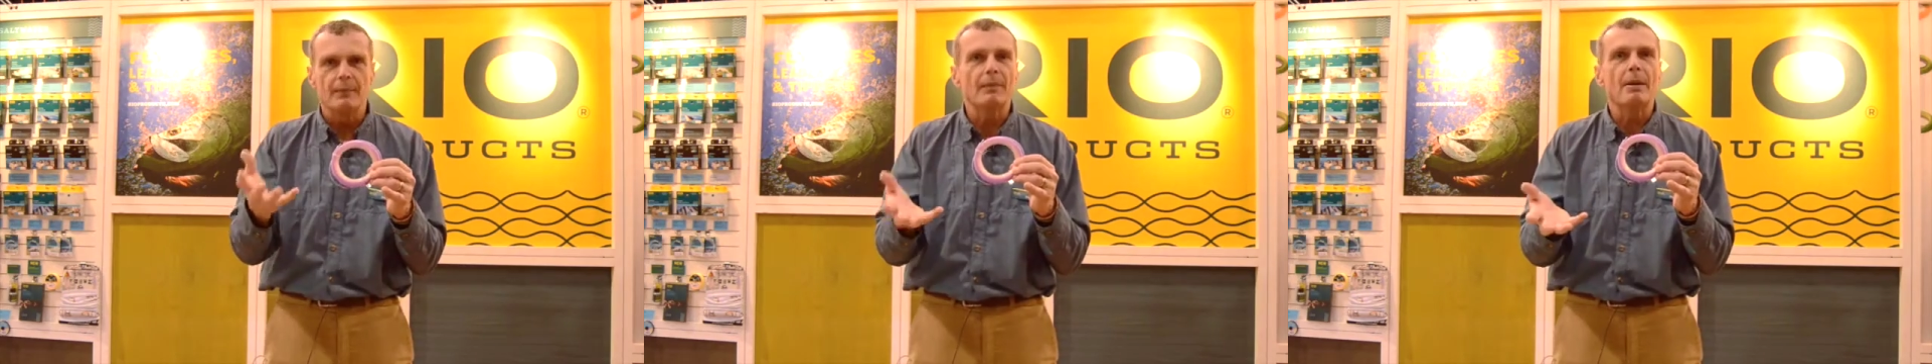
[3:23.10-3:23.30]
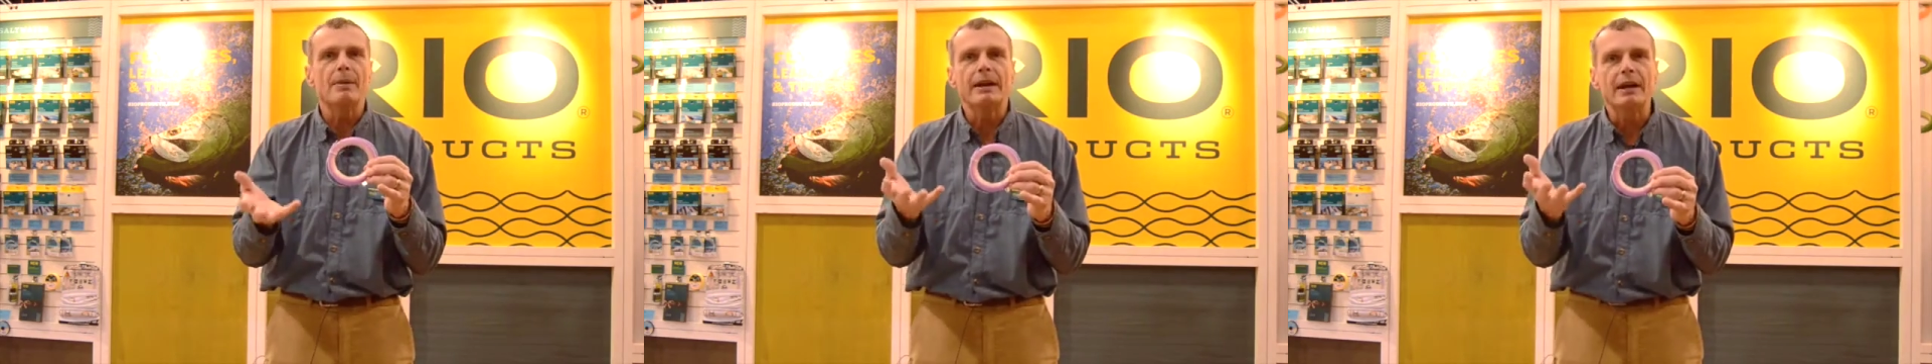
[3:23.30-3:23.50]

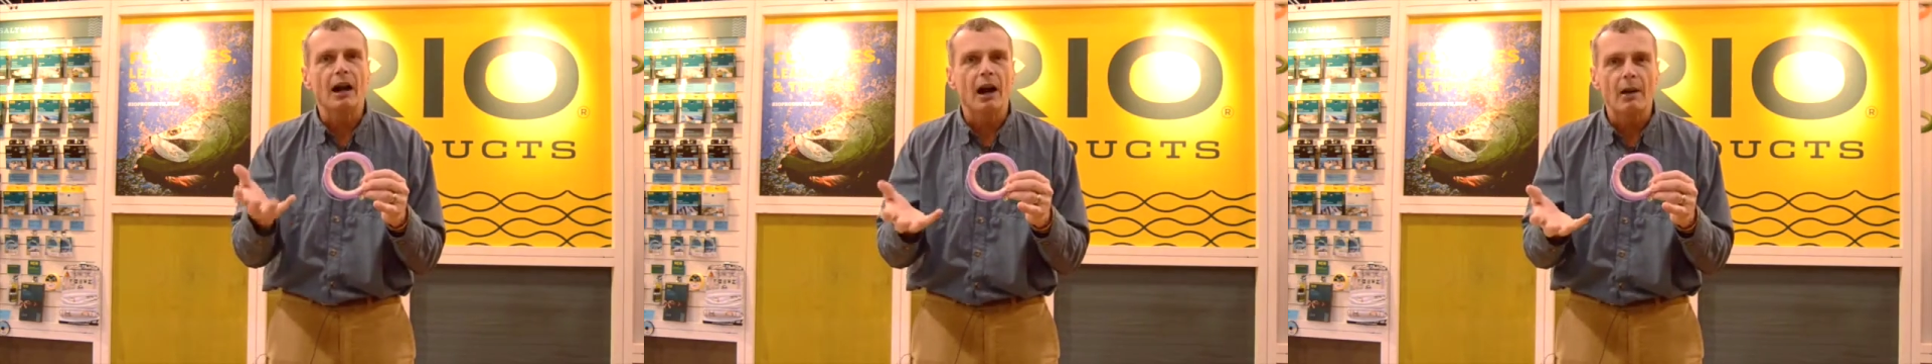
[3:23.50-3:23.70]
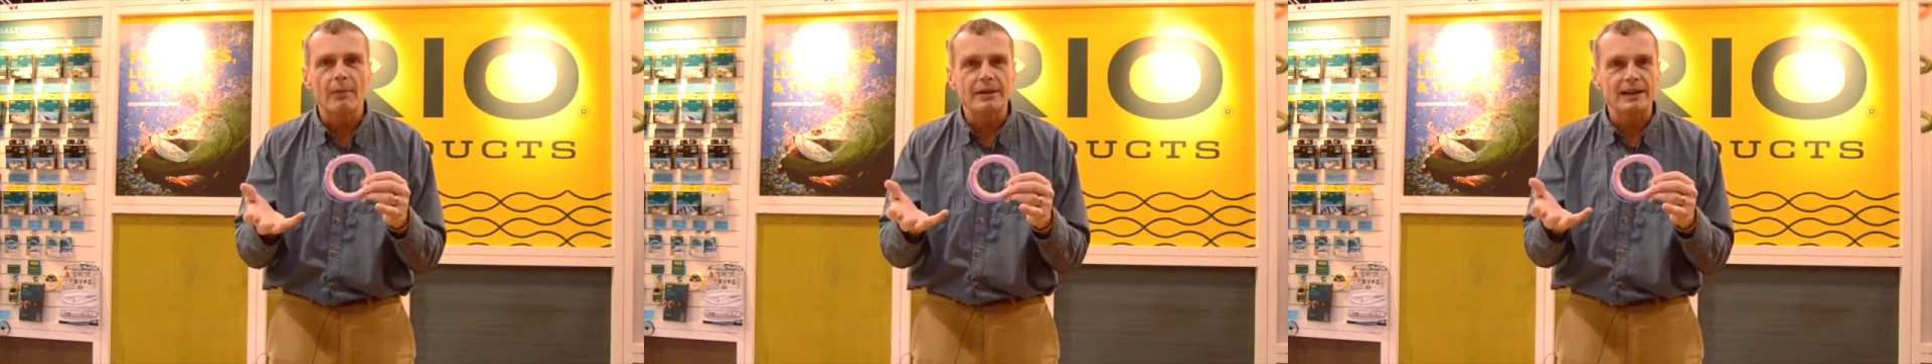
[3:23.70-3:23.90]
maybe
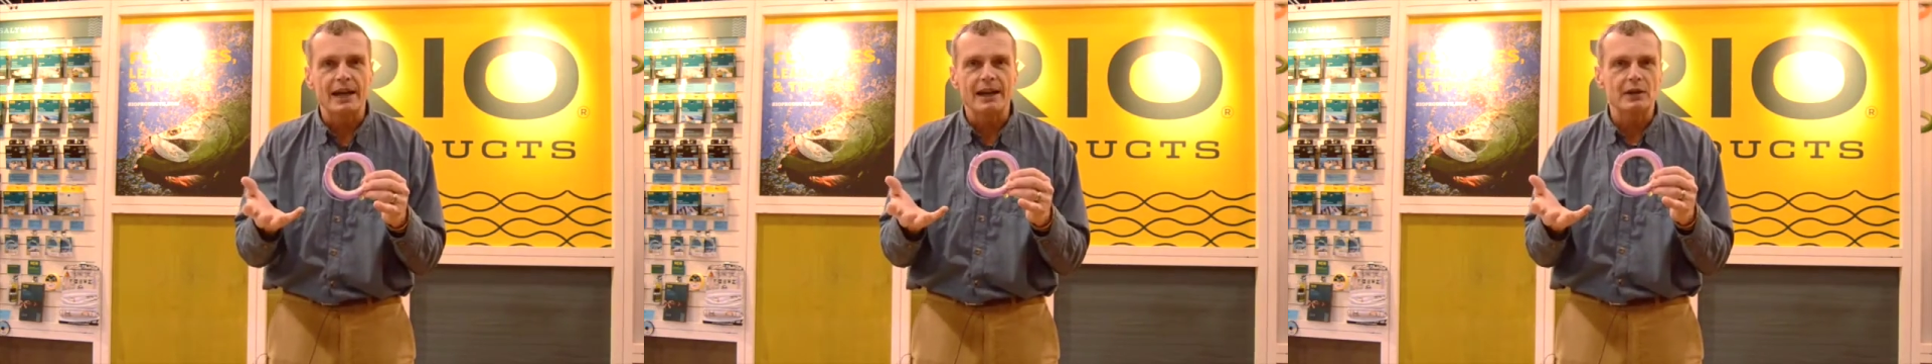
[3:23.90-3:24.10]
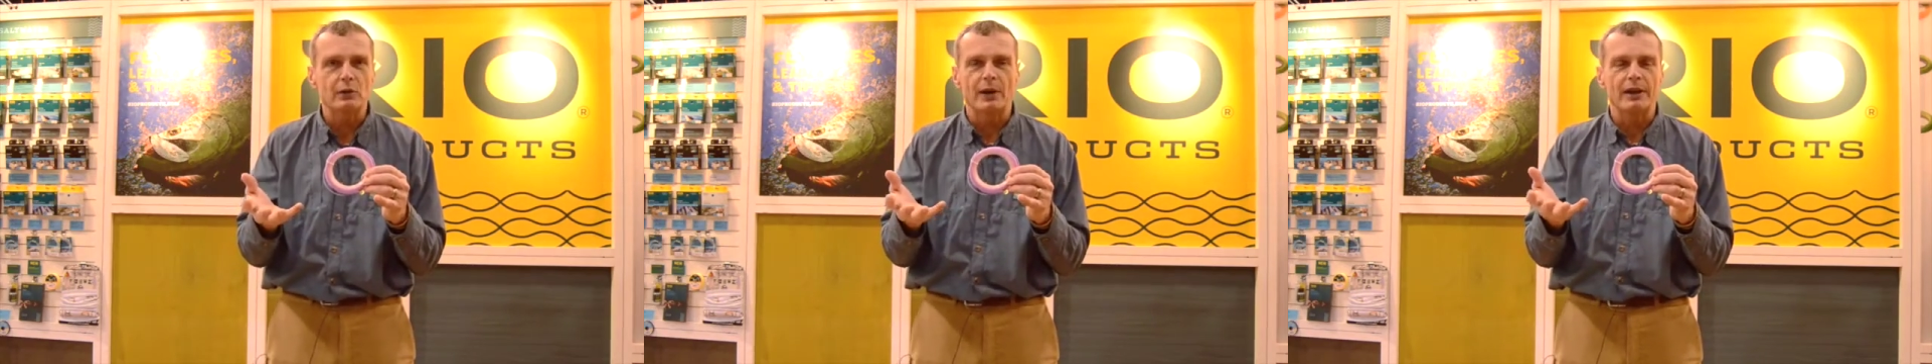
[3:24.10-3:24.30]
calmer
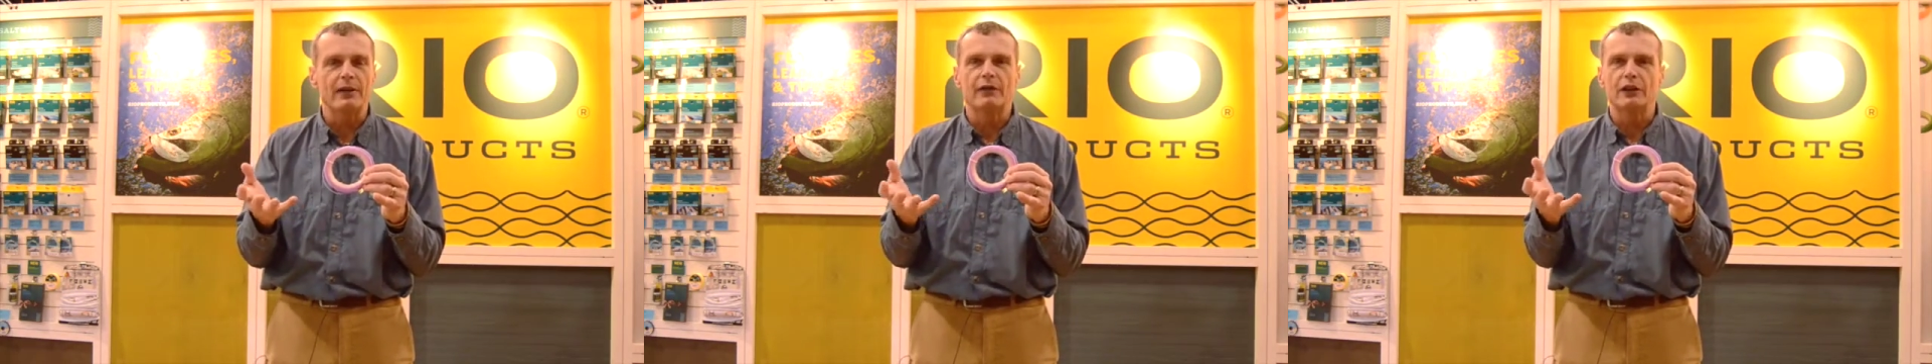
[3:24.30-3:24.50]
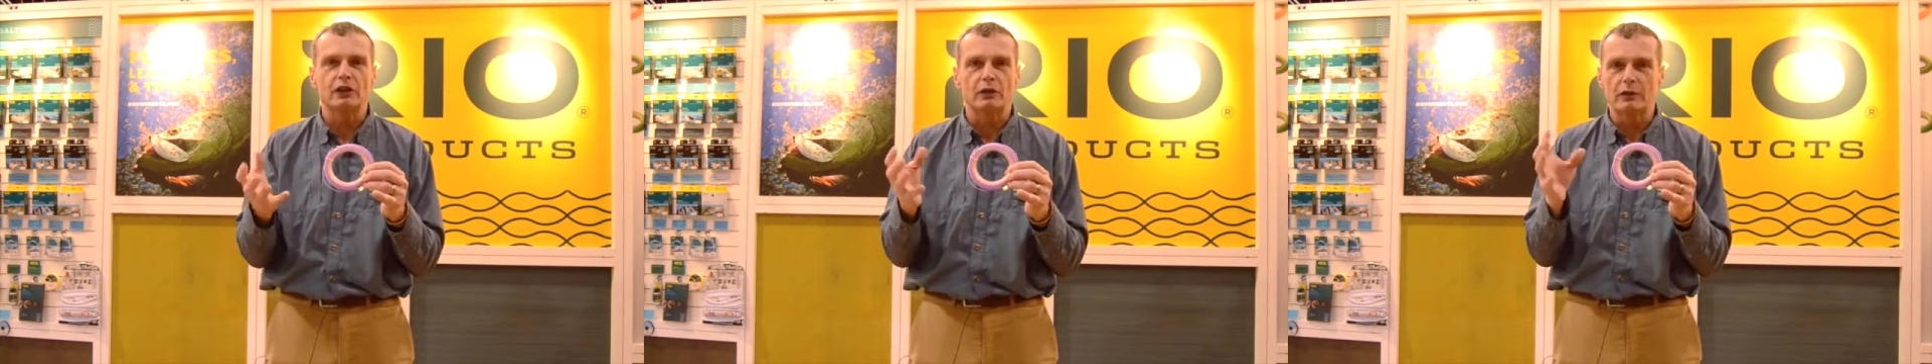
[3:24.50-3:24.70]
days when the
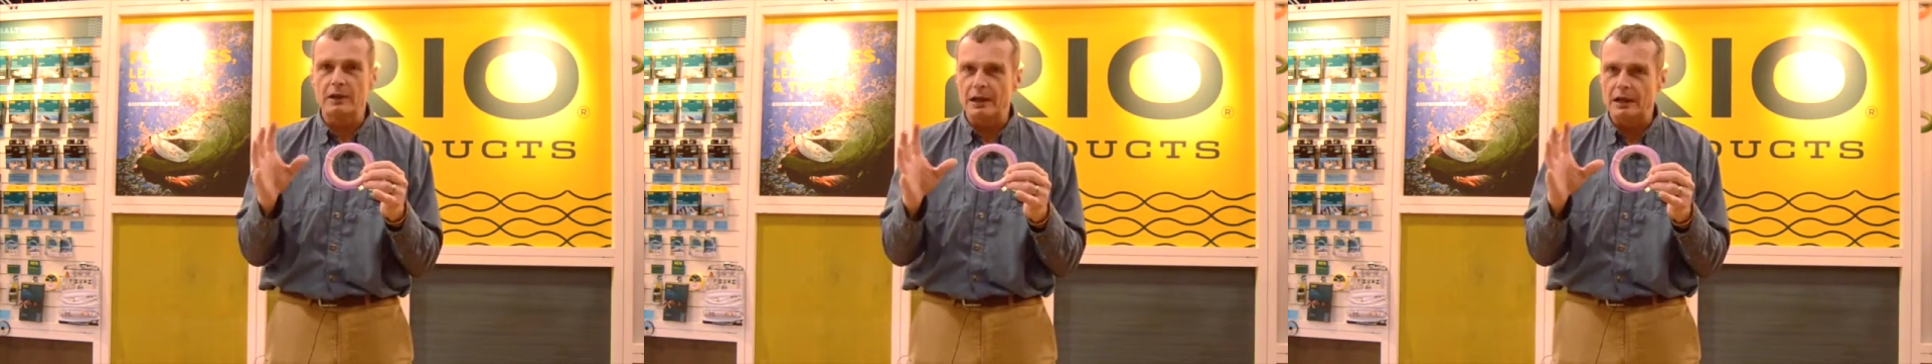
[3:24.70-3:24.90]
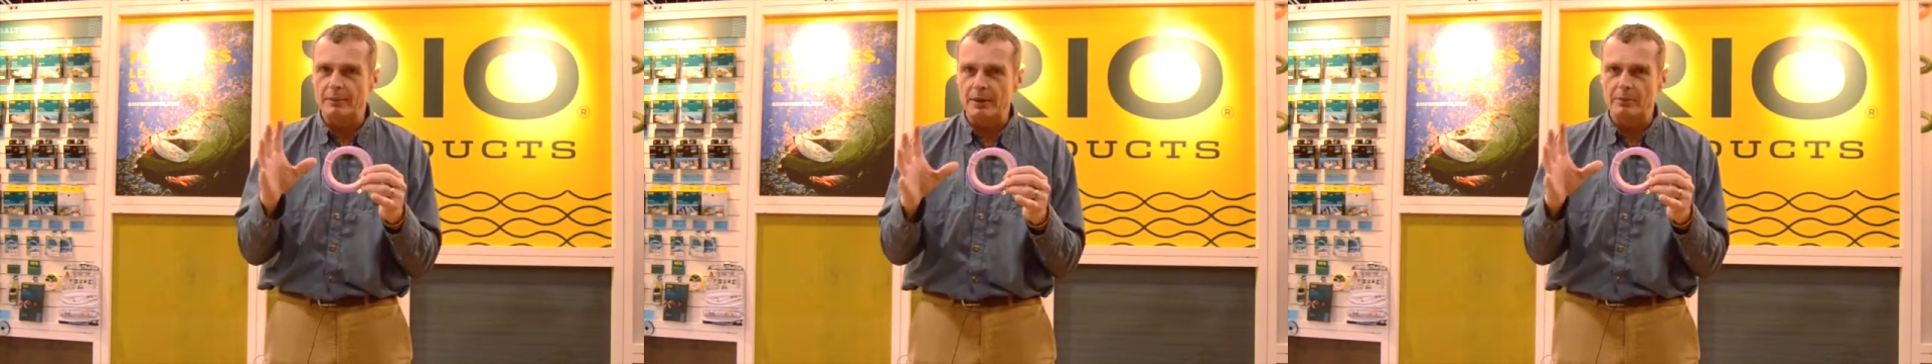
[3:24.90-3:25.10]
fish are
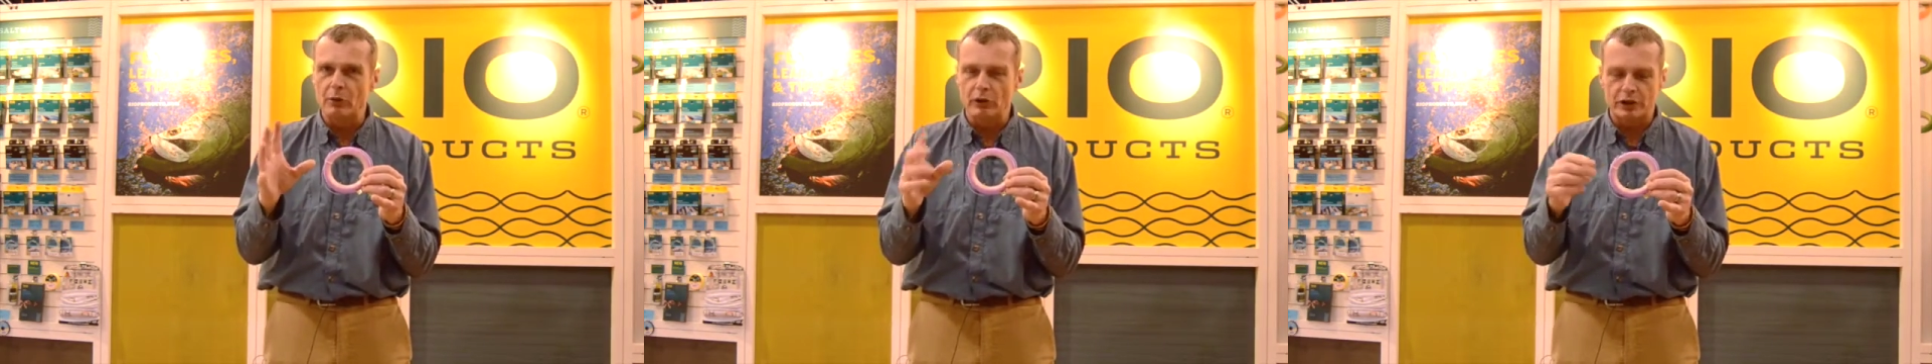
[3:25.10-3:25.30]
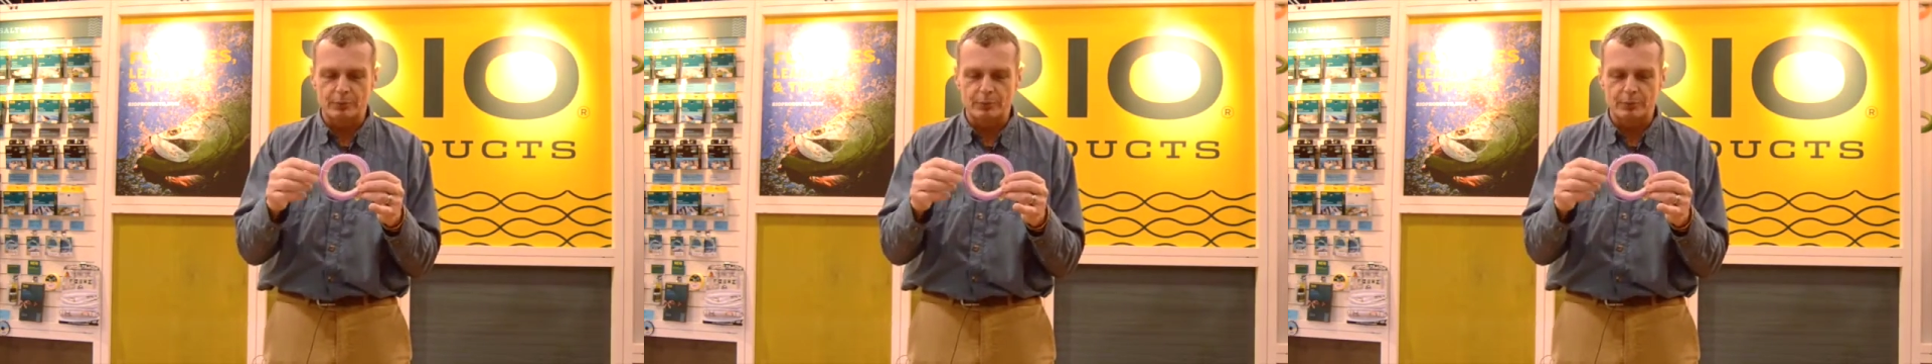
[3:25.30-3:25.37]
really a bit more